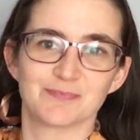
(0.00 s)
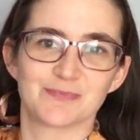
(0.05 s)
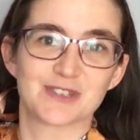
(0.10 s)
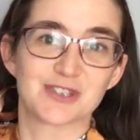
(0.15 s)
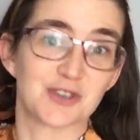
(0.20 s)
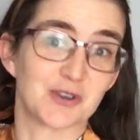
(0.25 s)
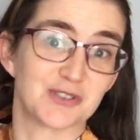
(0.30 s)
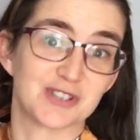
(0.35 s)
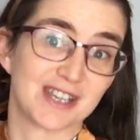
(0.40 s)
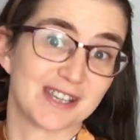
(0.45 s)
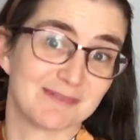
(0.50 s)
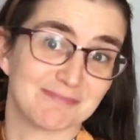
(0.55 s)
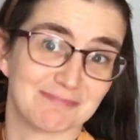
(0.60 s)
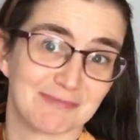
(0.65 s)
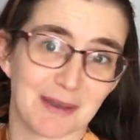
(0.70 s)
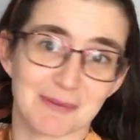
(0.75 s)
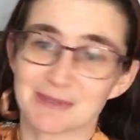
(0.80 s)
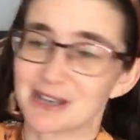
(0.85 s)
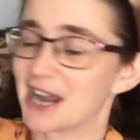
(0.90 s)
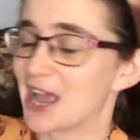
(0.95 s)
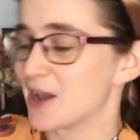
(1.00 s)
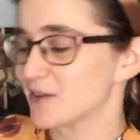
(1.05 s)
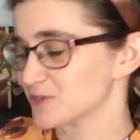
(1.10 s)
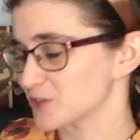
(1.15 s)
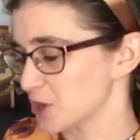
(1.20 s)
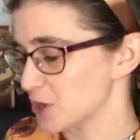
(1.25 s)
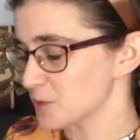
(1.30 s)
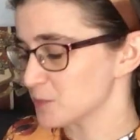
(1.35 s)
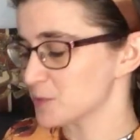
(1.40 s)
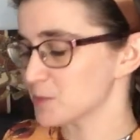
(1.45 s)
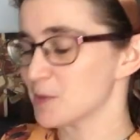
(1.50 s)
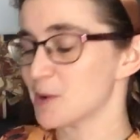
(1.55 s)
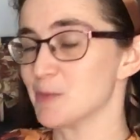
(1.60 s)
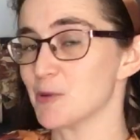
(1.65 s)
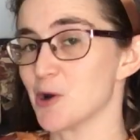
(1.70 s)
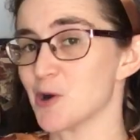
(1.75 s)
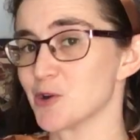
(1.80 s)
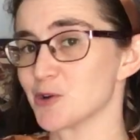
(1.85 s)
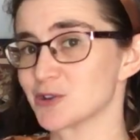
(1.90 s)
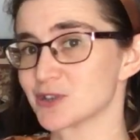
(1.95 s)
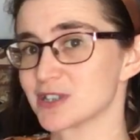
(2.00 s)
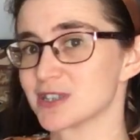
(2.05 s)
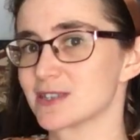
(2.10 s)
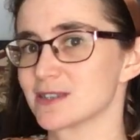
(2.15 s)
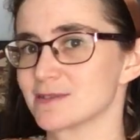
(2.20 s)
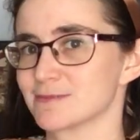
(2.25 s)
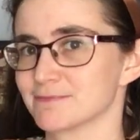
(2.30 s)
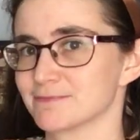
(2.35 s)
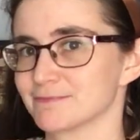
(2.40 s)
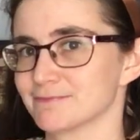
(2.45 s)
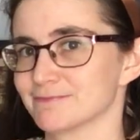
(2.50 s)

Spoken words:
sod it, I'm gonna have to open my box.